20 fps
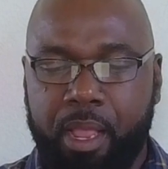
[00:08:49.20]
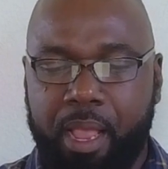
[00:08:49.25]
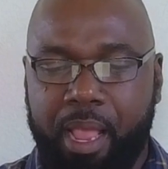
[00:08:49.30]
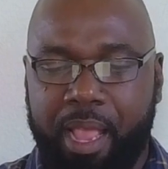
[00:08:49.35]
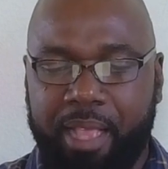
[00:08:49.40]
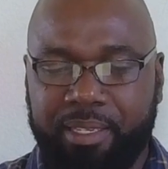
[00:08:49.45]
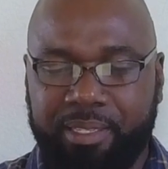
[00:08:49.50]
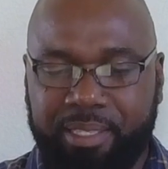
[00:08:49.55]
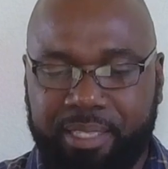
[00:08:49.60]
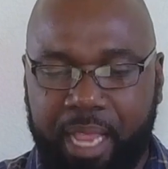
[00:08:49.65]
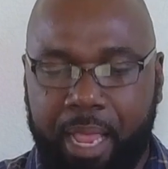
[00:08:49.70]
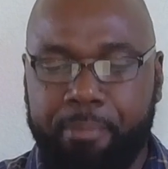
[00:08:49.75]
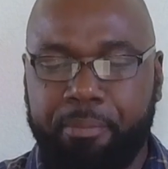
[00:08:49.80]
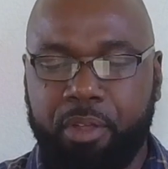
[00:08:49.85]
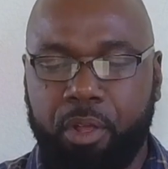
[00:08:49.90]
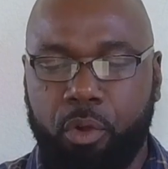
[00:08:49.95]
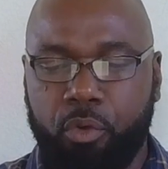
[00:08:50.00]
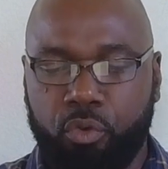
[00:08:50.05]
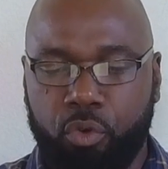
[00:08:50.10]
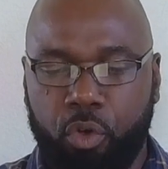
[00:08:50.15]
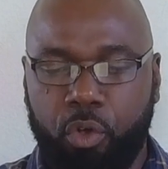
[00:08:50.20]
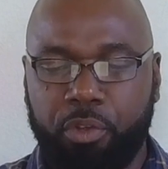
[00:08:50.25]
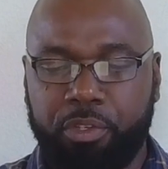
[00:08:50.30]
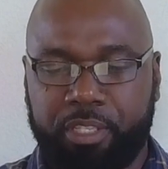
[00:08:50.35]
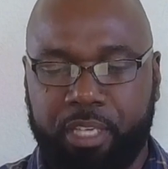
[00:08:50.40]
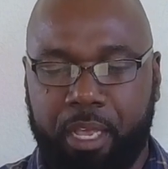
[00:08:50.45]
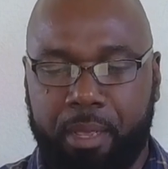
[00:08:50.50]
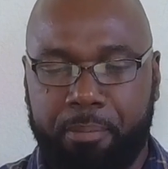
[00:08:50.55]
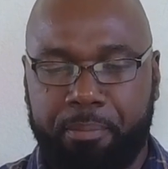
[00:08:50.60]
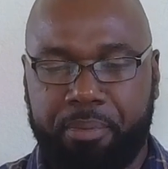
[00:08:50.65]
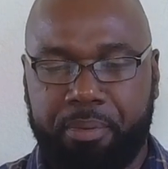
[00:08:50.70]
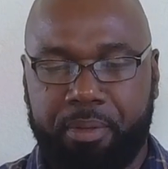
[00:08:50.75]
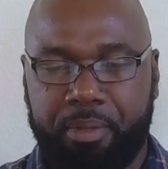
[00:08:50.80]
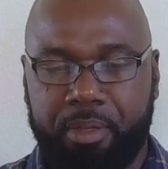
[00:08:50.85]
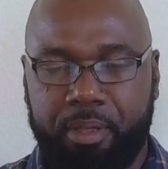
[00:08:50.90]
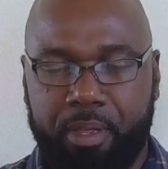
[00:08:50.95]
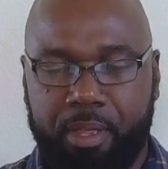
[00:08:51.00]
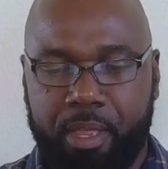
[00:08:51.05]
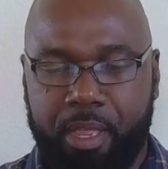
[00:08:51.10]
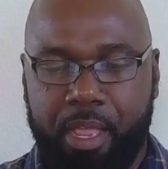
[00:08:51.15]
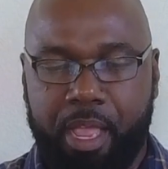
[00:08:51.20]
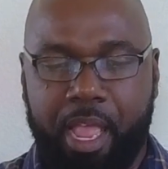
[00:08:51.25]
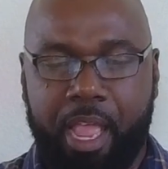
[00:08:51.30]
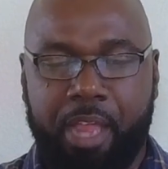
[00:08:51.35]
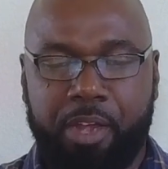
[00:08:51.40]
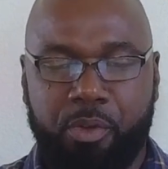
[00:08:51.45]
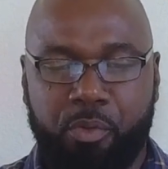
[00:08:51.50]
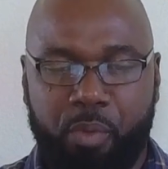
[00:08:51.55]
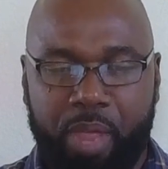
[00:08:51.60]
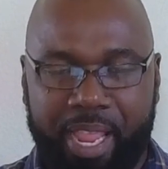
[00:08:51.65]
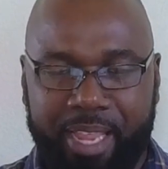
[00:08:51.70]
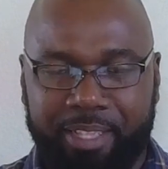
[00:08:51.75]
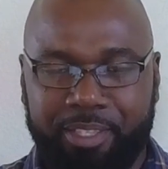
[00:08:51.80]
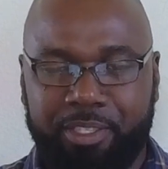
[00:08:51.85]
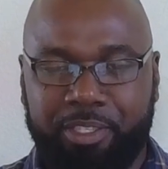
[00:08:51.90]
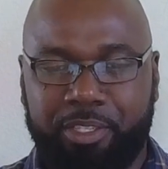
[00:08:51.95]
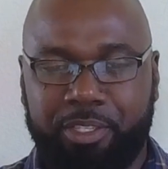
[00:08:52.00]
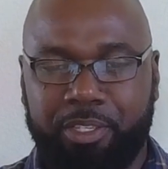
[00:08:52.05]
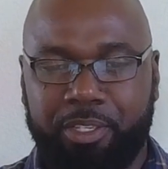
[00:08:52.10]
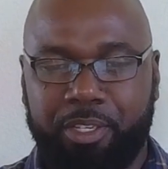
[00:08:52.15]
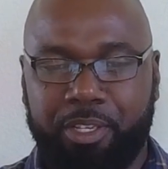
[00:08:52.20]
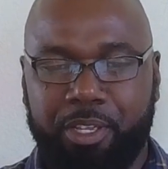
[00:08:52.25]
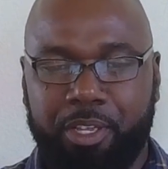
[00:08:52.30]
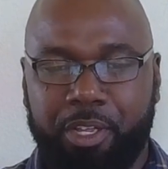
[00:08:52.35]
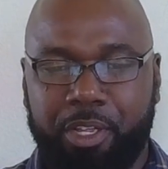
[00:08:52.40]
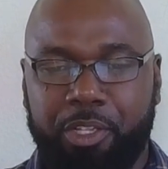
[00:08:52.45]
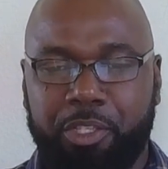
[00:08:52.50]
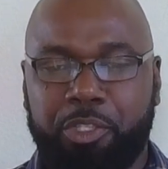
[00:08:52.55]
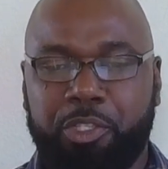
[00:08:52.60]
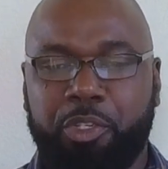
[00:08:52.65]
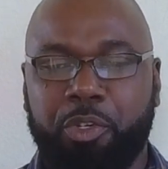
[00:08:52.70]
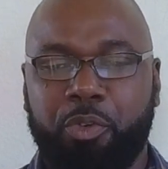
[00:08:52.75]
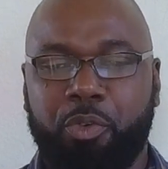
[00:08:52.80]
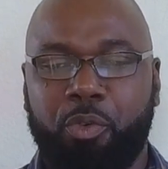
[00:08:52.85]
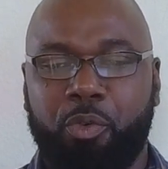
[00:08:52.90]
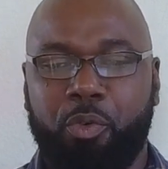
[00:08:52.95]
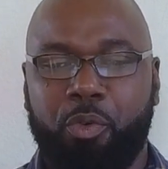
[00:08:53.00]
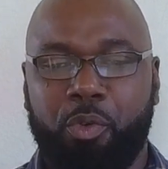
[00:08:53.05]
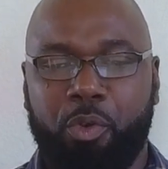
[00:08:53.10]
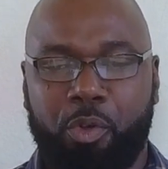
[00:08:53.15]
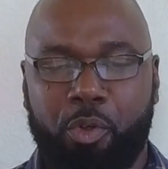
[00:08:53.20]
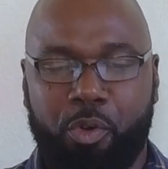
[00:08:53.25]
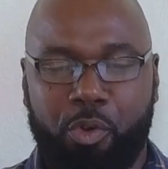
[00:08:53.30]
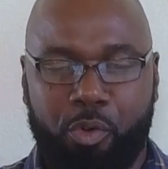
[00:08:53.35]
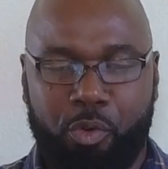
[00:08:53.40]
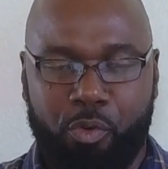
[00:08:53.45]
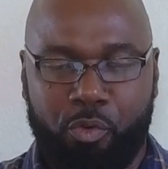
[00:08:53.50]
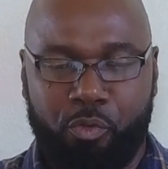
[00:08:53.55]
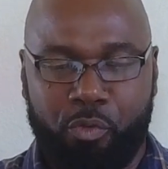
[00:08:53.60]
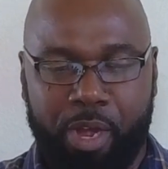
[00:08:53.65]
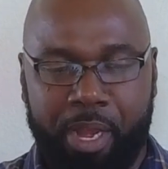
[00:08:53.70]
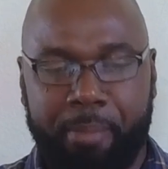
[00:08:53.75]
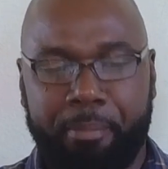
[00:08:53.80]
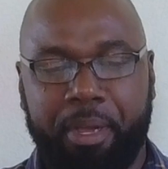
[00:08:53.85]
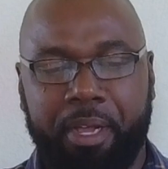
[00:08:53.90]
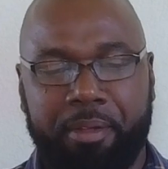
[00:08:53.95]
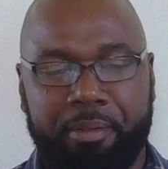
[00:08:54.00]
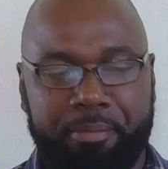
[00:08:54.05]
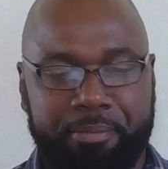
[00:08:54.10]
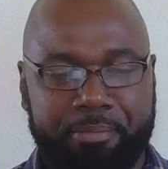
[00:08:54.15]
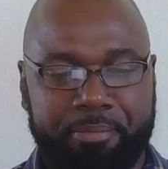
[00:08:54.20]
And Samuel rose up and went to Ramah.